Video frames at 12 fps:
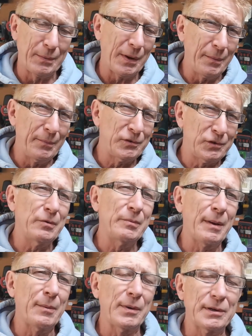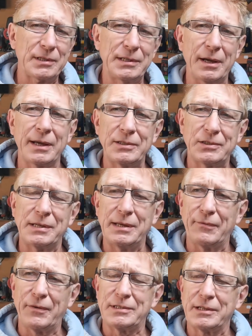I do remember when I was a young
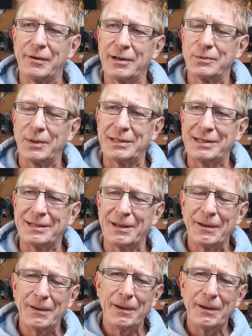engineer, fresh graduated,